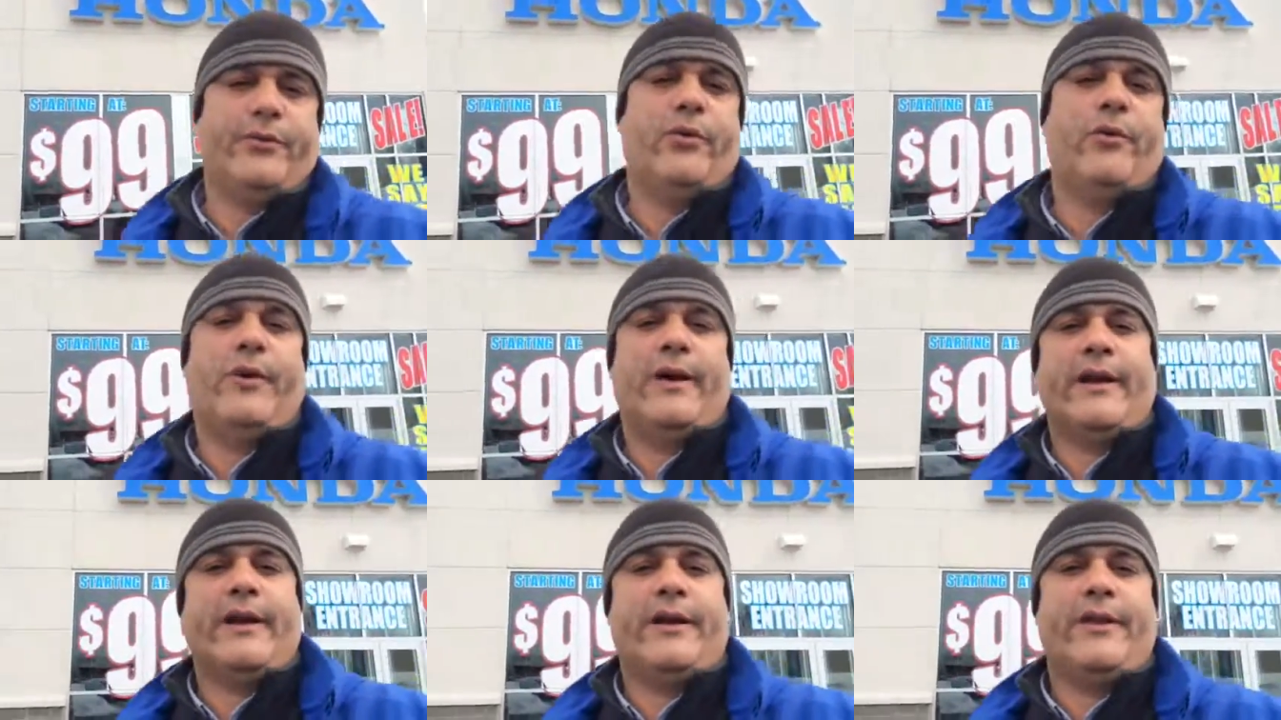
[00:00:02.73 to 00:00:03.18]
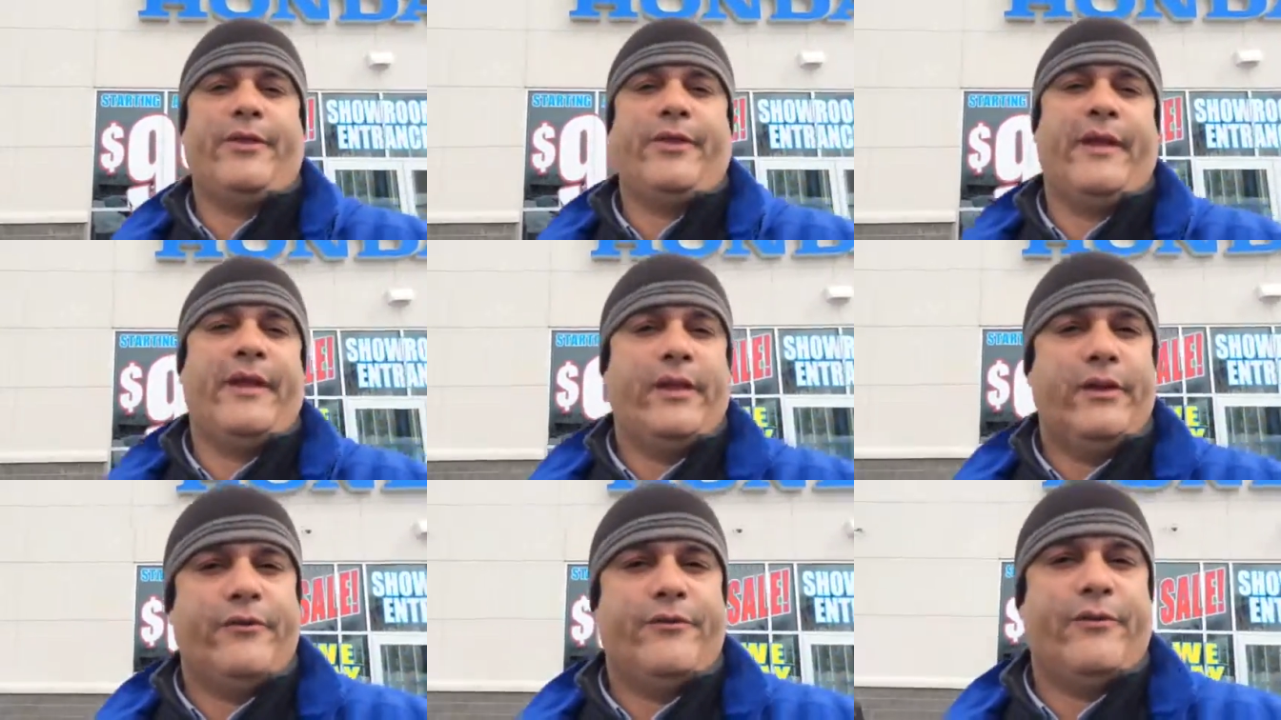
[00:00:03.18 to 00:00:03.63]
We wanted to
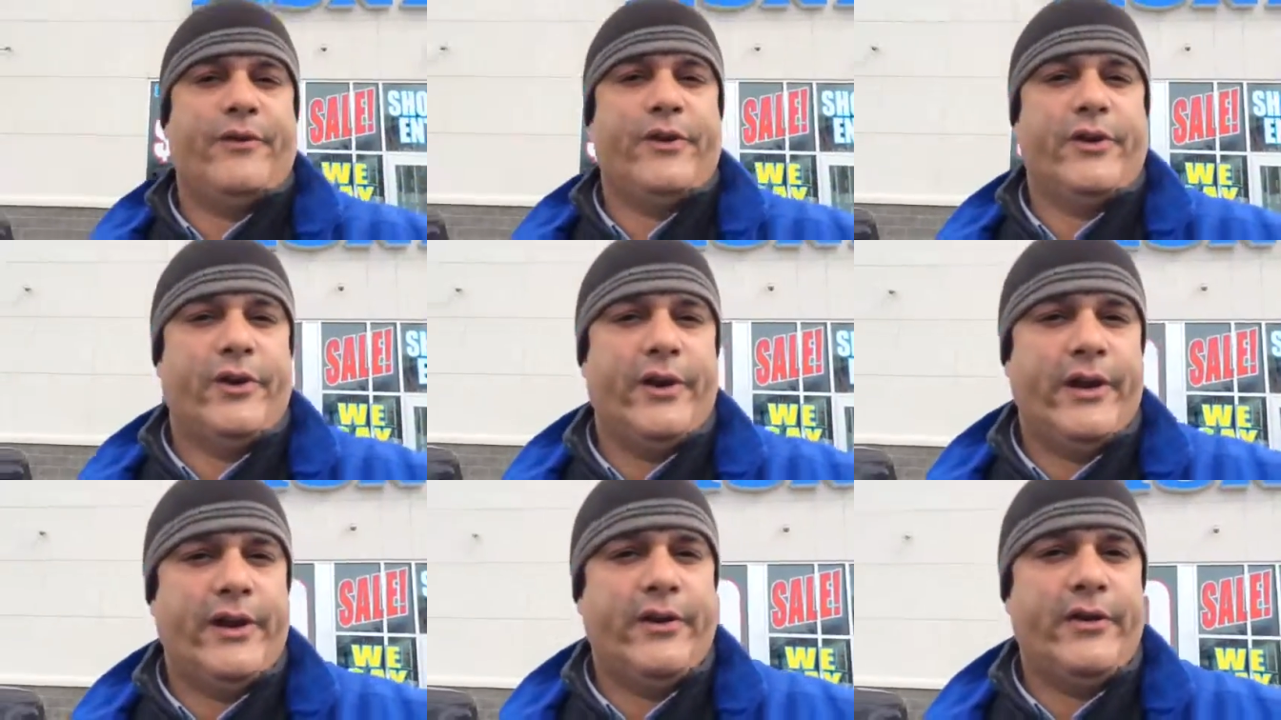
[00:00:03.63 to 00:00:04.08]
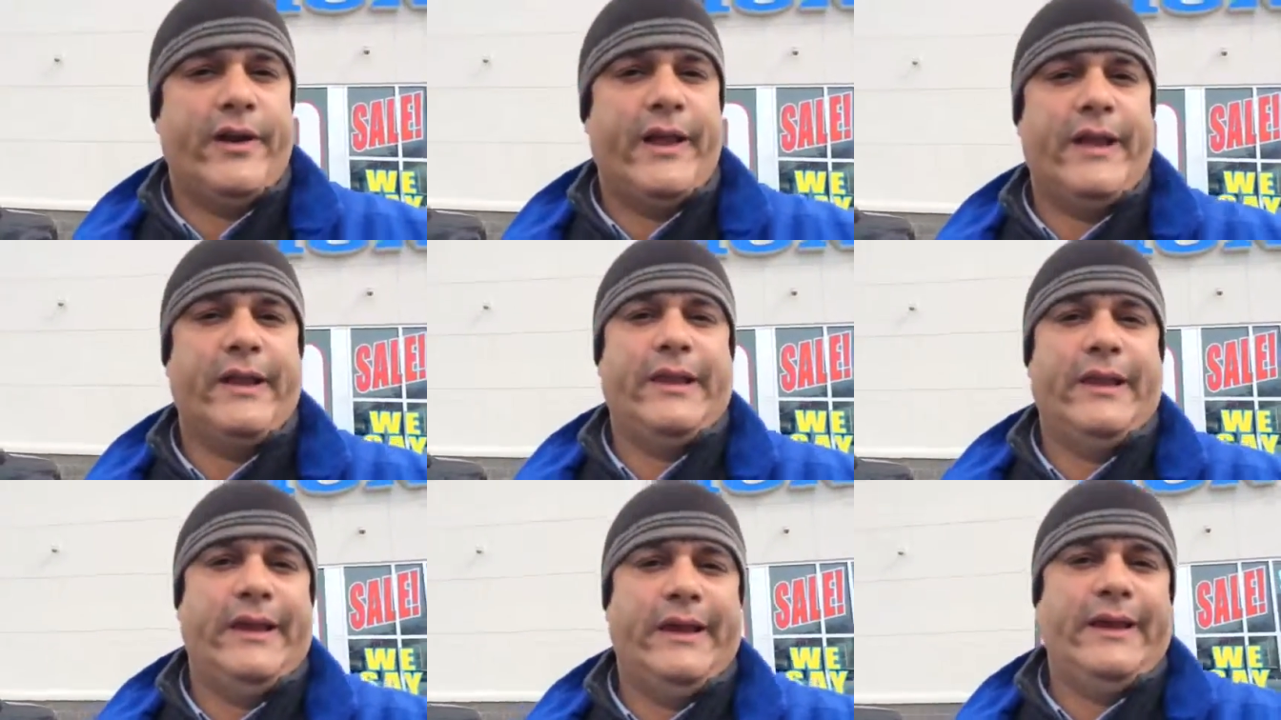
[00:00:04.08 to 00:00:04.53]
thank you for your
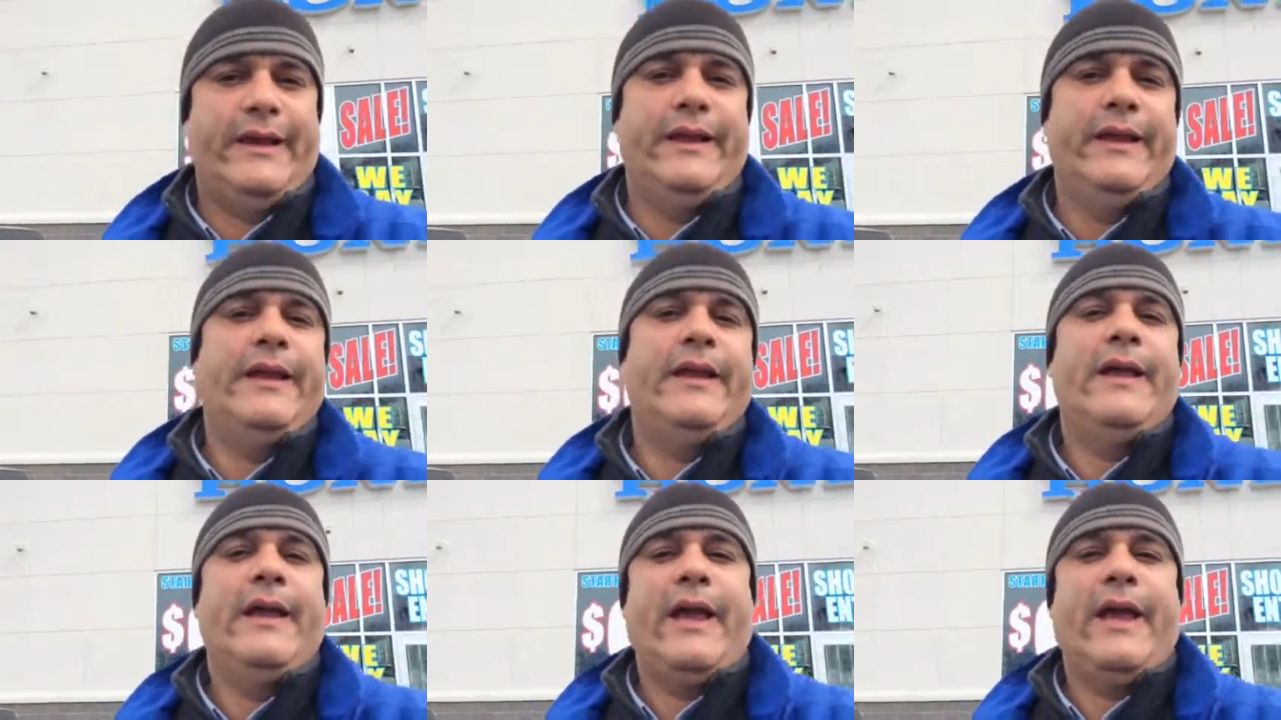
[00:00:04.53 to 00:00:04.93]
internet lead